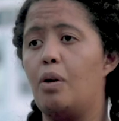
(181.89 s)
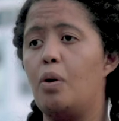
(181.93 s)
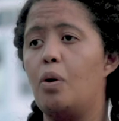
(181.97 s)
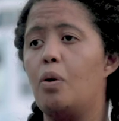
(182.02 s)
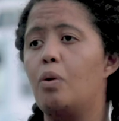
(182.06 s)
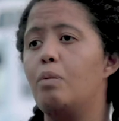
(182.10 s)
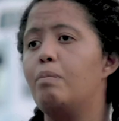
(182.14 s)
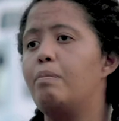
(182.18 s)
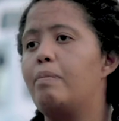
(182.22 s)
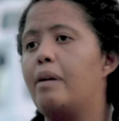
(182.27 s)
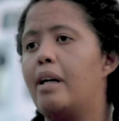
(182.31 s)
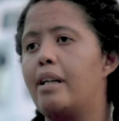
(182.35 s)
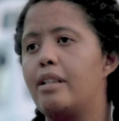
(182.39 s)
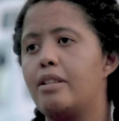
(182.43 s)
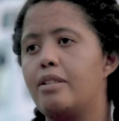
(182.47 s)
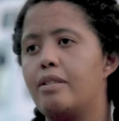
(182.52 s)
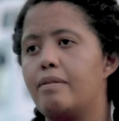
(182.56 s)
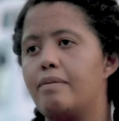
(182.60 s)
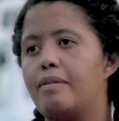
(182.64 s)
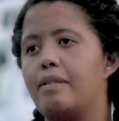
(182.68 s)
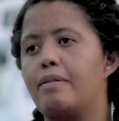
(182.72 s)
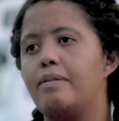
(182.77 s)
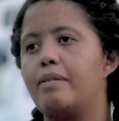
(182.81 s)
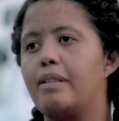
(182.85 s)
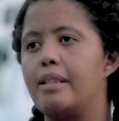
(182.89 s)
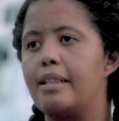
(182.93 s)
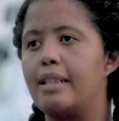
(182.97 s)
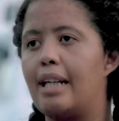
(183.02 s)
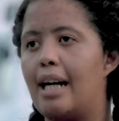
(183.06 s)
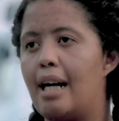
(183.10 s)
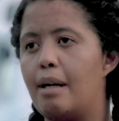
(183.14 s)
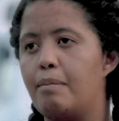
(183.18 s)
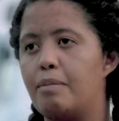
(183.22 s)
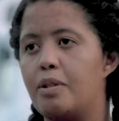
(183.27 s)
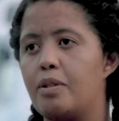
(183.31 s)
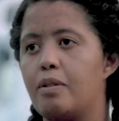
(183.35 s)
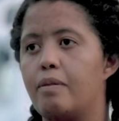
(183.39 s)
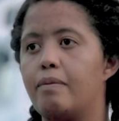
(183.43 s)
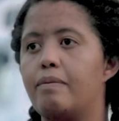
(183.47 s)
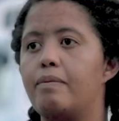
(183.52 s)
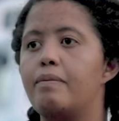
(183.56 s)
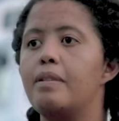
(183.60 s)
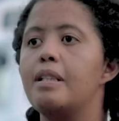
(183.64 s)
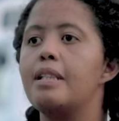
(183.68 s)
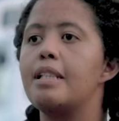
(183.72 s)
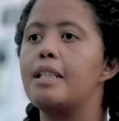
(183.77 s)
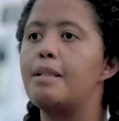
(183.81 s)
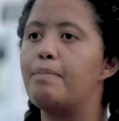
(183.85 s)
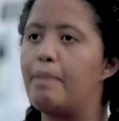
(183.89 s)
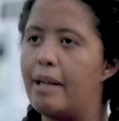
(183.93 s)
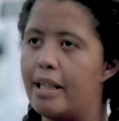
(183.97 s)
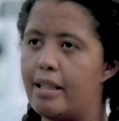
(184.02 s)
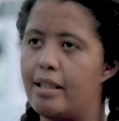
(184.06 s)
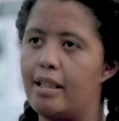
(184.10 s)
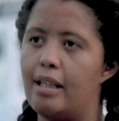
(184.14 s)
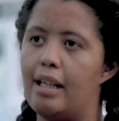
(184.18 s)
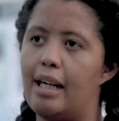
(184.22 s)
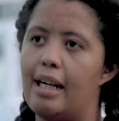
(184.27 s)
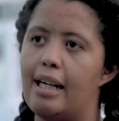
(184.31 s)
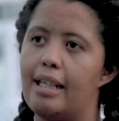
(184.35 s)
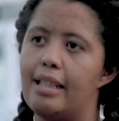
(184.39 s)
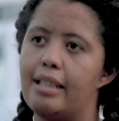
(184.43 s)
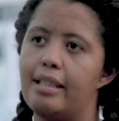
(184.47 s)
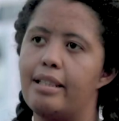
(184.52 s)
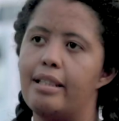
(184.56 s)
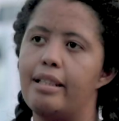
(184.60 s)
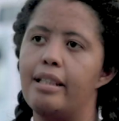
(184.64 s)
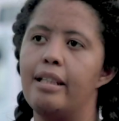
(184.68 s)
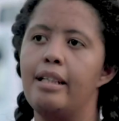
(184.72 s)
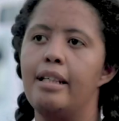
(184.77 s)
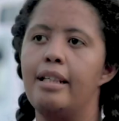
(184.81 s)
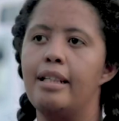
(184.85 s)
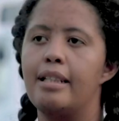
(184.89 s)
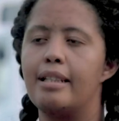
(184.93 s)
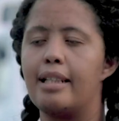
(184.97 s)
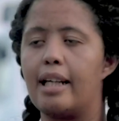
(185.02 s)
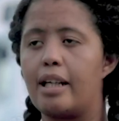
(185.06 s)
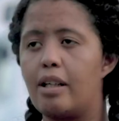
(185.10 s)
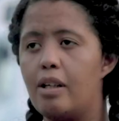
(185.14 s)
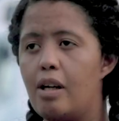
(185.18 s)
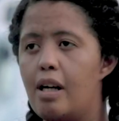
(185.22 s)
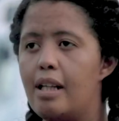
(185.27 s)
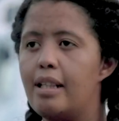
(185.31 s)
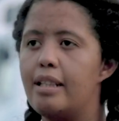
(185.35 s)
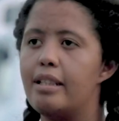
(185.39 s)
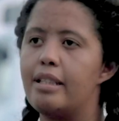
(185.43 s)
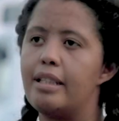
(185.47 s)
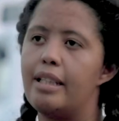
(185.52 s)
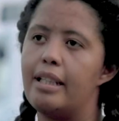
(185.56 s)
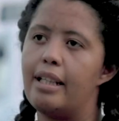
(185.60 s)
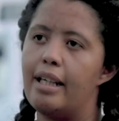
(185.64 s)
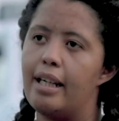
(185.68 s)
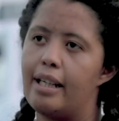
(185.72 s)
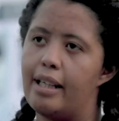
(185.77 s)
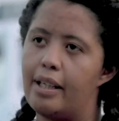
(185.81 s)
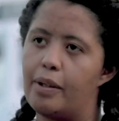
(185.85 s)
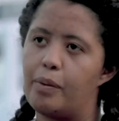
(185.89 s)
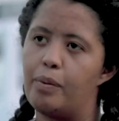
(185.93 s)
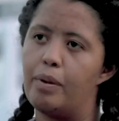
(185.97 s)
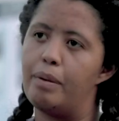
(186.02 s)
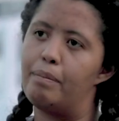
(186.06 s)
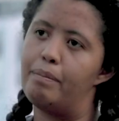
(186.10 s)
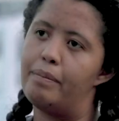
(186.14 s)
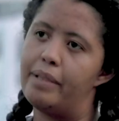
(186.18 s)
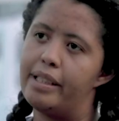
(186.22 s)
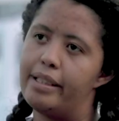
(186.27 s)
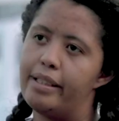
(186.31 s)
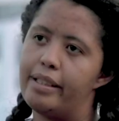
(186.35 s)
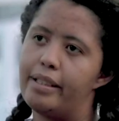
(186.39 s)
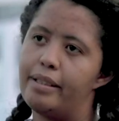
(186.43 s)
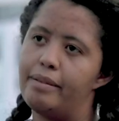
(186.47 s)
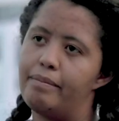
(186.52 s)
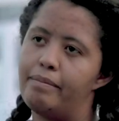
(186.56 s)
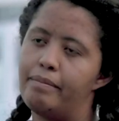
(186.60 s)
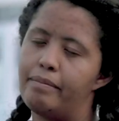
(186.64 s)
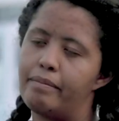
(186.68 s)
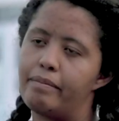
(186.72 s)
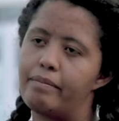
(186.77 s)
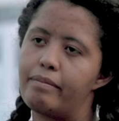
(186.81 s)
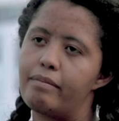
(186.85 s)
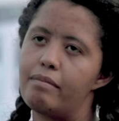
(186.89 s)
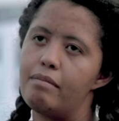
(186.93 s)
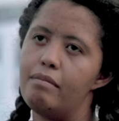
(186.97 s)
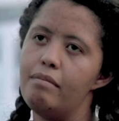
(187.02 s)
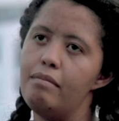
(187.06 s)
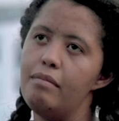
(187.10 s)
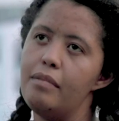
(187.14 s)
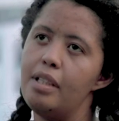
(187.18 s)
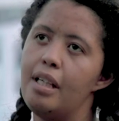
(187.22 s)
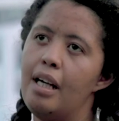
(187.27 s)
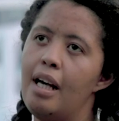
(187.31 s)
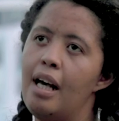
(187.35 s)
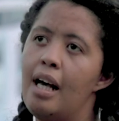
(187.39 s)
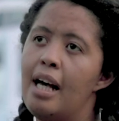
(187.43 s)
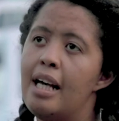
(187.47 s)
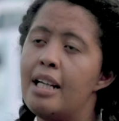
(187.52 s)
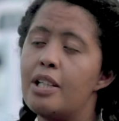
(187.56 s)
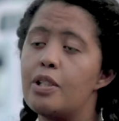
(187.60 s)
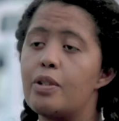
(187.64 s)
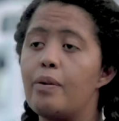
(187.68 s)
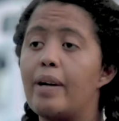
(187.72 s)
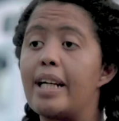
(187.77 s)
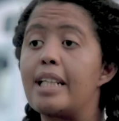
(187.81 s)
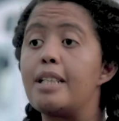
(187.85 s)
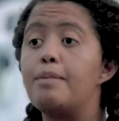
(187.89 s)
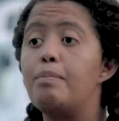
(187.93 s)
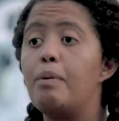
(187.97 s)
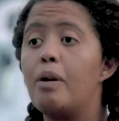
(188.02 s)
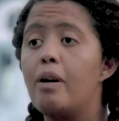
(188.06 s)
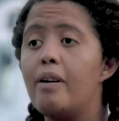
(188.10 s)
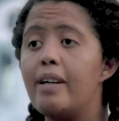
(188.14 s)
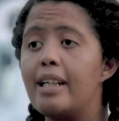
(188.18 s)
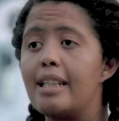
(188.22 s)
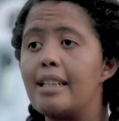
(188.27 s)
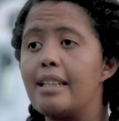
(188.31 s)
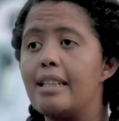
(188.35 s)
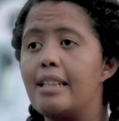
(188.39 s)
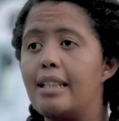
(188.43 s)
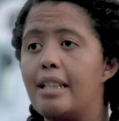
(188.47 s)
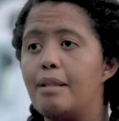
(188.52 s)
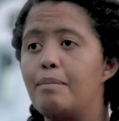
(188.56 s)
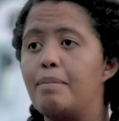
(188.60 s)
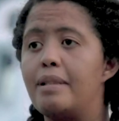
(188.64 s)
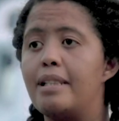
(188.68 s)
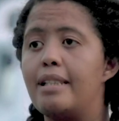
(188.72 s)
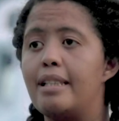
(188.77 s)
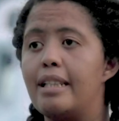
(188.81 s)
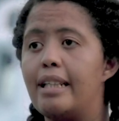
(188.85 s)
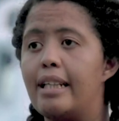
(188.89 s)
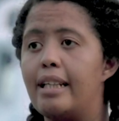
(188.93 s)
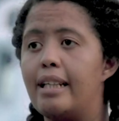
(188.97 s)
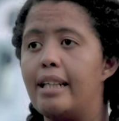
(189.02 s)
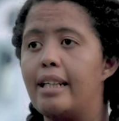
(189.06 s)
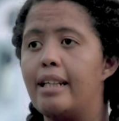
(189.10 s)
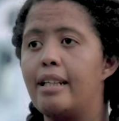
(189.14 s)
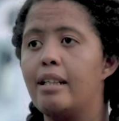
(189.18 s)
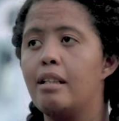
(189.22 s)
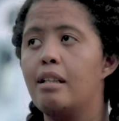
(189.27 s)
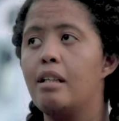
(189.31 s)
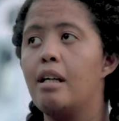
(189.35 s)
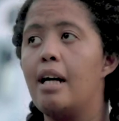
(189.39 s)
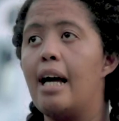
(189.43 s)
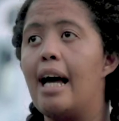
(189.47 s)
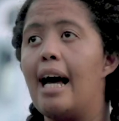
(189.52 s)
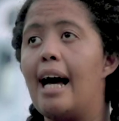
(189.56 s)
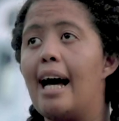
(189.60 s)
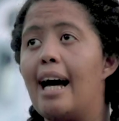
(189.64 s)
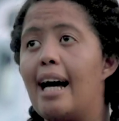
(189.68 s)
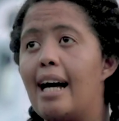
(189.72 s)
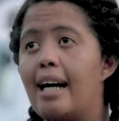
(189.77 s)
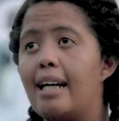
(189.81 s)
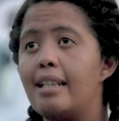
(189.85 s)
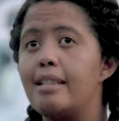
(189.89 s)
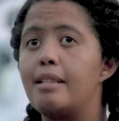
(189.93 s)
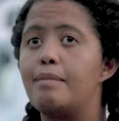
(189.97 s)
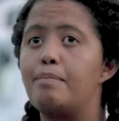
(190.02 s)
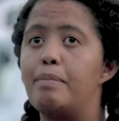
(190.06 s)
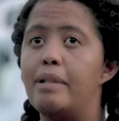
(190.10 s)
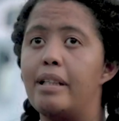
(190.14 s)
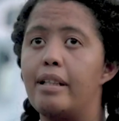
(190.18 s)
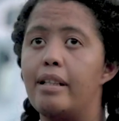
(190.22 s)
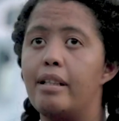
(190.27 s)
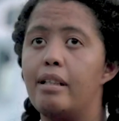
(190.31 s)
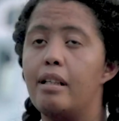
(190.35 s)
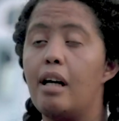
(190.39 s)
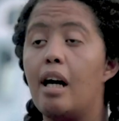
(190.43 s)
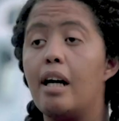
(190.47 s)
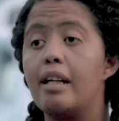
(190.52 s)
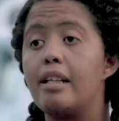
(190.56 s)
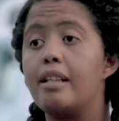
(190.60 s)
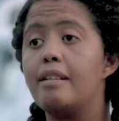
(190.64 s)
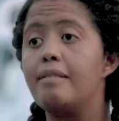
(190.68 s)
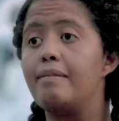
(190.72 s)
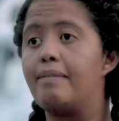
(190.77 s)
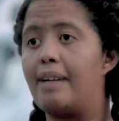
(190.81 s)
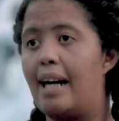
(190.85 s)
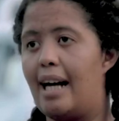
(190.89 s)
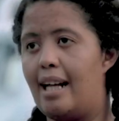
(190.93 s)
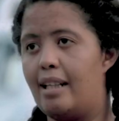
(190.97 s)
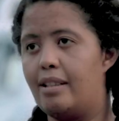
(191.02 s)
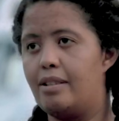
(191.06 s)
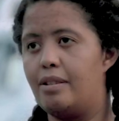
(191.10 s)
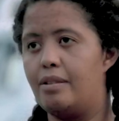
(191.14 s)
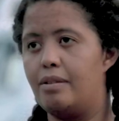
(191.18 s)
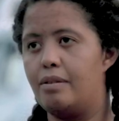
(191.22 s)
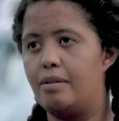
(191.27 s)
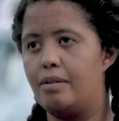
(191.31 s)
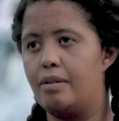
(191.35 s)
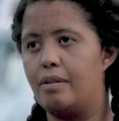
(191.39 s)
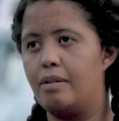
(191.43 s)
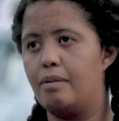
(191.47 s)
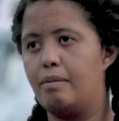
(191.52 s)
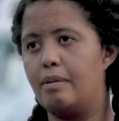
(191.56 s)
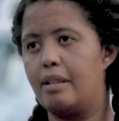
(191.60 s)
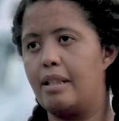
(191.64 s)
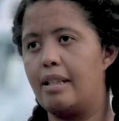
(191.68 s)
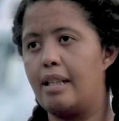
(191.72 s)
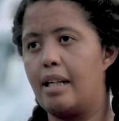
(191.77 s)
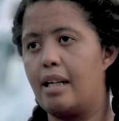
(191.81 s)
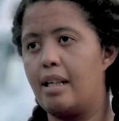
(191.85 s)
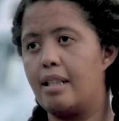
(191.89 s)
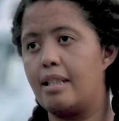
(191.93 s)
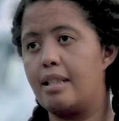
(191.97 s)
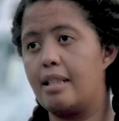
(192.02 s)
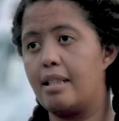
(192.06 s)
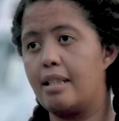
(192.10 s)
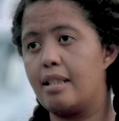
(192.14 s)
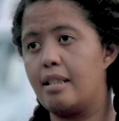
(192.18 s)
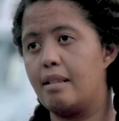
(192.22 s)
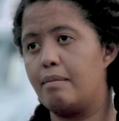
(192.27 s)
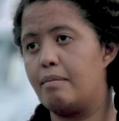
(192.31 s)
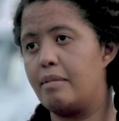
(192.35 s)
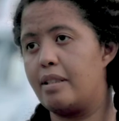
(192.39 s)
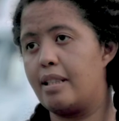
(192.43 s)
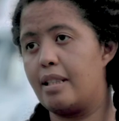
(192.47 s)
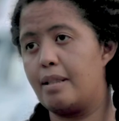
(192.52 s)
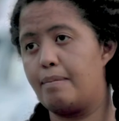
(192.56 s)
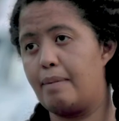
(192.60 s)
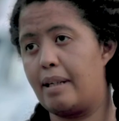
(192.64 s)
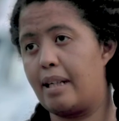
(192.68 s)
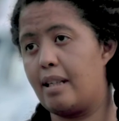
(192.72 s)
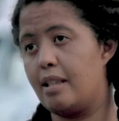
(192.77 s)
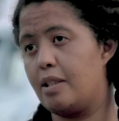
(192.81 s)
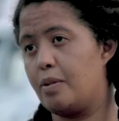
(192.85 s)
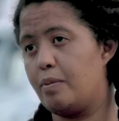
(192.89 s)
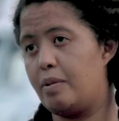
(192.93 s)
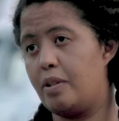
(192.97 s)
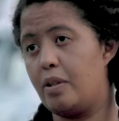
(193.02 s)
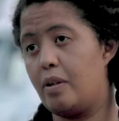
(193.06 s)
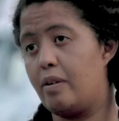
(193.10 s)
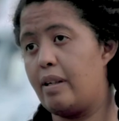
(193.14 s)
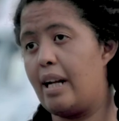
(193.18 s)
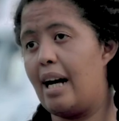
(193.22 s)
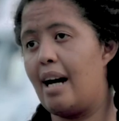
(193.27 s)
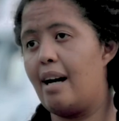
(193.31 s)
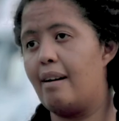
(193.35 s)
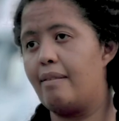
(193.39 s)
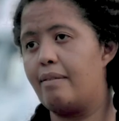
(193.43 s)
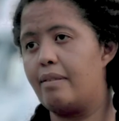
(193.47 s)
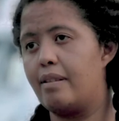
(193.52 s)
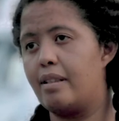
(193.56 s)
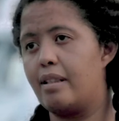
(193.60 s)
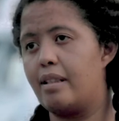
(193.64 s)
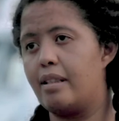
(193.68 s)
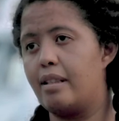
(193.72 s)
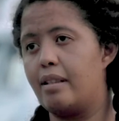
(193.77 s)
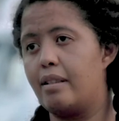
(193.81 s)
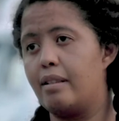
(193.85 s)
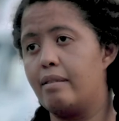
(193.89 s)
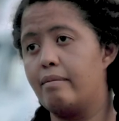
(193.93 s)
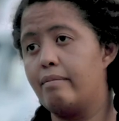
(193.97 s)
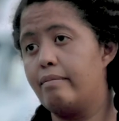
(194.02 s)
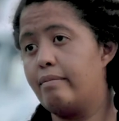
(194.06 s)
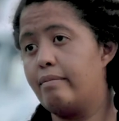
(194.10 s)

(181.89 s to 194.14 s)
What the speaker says: a whole bunch of different types of specialized technology and equipment. So exploring the deep sea has been undervalued within our system just because we don't have the